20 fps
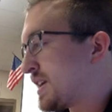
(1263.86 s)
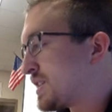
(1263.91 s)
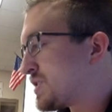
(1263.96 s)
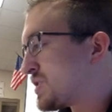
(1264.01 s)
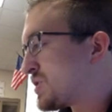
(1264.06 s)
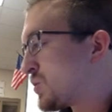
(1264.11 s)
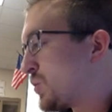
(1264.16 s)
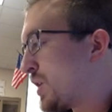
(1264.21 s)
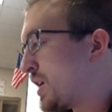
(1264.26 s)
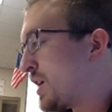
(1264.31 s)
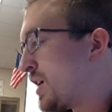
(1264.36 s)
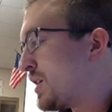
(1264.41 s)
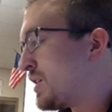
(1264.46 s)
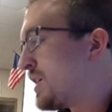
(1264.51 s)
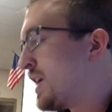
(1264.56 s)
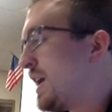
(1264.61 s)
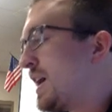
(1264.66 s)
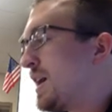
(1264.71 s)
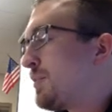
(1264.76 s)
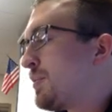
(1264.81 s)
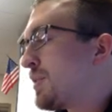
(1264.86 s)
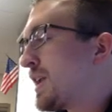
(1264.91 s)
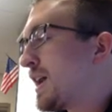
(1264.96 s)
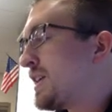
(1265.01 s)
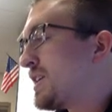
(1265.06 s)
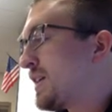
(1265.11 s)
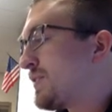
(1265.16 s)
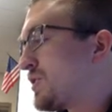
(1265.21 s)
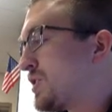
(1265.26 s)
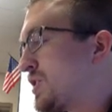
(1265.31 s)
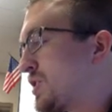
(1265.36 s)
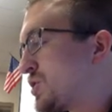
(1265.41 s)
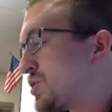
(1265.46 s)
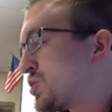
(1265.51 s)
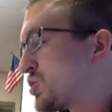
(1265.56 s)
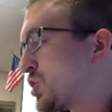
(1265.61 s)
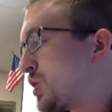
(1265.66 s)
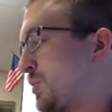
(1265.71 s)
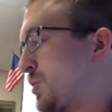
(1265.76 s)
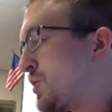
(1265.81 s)
squared, but I'd have to
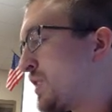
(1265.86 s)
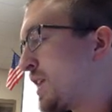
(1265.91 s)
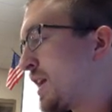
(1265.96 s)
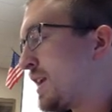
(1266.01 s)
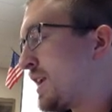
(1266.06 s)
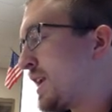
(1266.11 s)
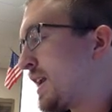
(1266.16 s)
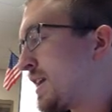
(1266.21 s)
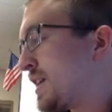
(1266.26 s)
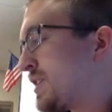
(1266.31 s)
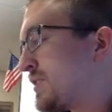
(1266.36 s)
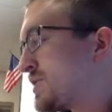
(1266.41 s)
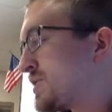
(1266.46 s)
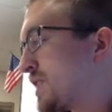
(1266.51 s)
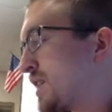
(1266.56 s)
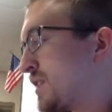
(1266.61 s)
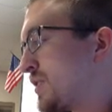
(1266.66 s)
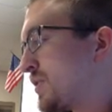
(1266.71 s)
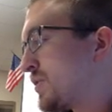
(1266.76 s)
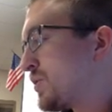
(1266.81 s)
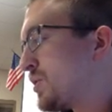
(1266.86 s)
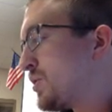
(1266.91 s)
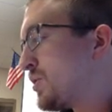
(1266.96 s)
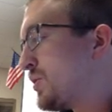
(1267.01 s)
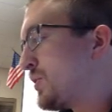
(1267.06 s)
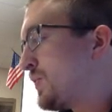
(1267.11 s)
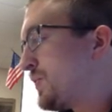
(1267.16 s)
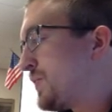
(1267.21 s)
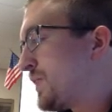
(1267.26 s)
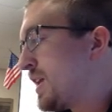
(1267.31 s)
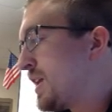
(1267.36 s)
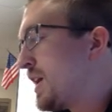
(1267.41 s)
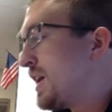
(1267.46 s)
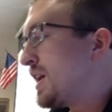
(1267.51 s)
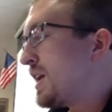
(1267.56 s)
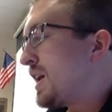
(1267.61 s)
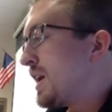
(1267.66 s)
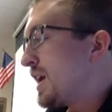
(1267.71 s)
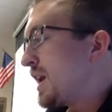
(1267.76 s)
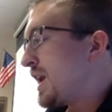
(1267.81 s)
distribute that negative sign through.
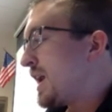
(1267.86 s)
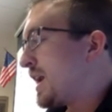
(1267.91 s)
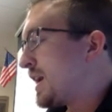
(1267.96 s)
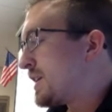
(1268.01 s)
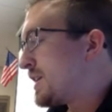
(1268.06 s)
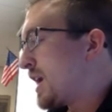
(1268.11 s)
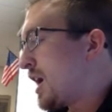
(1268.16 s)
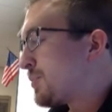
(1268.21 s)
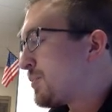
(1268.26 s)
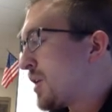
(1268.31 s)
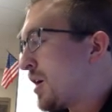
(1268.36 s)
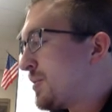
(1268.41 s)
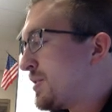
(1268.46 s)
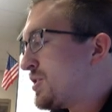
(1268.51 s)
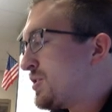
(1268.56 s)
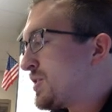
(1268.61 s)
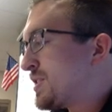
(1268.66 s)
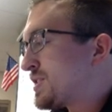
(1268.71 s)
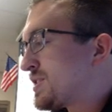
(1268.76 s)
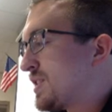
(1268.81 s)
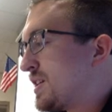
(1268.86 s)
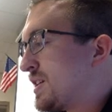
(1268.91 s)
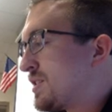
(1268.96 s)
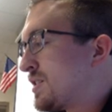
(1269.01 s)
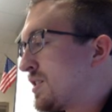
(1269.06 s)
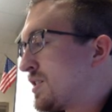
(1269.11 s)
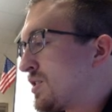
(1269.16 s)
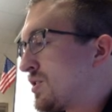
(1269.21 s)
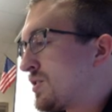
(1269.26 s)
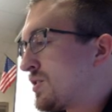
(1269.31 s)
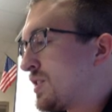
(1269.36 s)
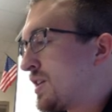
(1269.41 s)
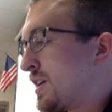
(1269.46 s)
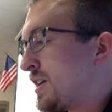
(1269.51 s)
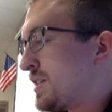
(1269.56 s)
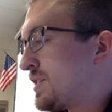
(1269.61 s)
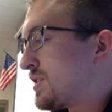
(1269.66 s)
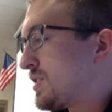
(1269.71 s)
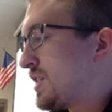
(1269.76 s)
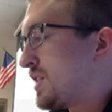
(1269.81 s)
And I'll probably do this later
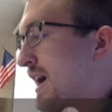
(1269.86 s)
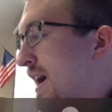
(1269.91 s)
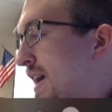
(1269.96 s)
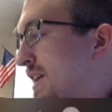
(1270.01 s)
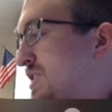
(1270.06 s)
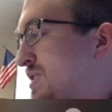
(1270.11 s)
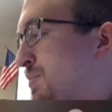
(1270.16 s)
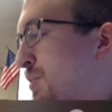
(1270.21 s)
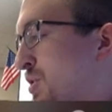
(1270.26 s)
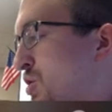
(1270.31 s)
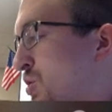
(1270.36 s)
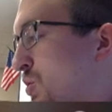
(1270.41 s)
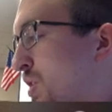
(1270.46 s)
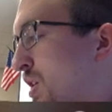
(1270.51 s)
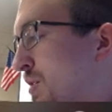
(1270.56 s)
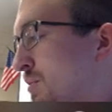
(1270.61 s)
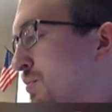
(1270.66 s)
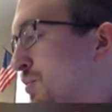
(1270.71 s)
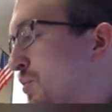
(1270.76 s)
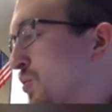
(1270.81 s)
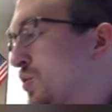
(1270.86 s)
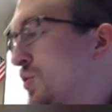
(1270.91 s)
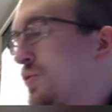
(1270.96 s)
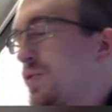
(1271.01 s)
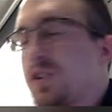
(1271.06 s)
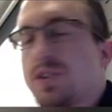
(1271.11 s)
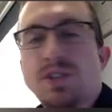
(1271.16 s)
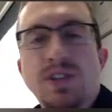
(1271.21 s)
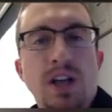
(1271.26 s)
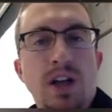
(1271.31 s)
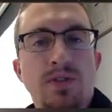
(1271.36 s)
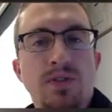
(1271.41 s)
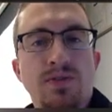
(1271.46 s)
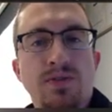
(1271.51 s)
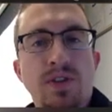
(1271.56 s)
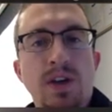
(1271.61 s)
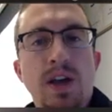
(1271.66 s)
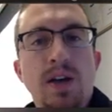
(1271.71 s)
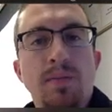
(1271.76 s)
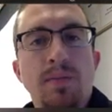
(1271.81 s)
in class, but you can prove yourself
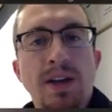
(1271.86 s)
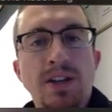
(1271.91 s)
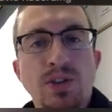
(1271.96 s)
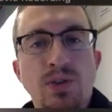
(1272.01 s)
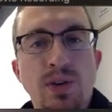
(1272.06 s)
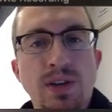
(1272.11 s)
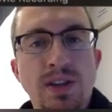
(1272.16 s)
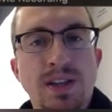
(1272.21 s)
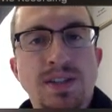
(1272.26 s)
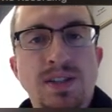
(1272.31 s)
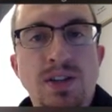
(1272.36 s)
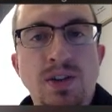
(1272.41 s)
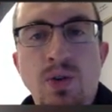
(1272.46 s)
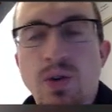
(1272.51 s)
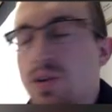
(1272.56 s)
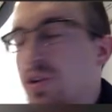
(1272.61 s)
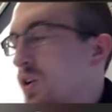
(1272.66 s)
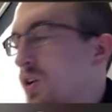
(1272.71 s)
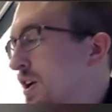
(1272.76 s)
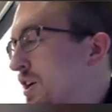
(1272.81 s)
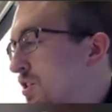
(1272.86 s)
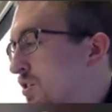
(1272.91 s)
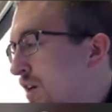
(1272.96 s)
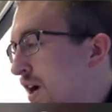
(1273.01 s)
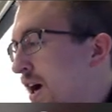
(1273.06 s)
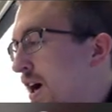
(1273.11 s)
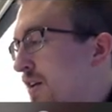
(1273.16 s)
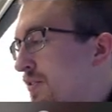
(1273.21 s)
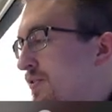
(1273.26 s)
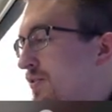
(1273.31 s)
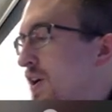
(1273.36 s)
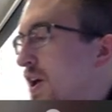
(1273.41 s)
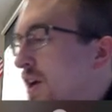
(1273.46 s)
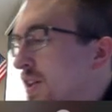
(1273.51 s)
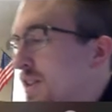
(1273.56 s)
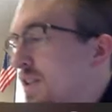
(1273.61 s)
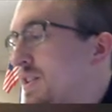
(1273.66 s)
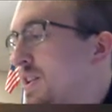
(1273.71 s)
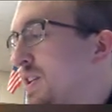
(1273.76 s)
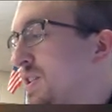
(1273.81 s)
by doing this in order on a graph
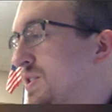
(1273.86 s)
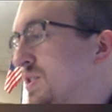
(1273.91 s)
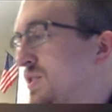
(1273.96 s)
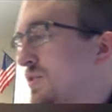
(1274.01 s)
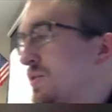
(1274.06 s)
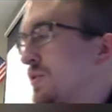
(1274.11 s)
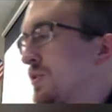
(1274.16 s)
that these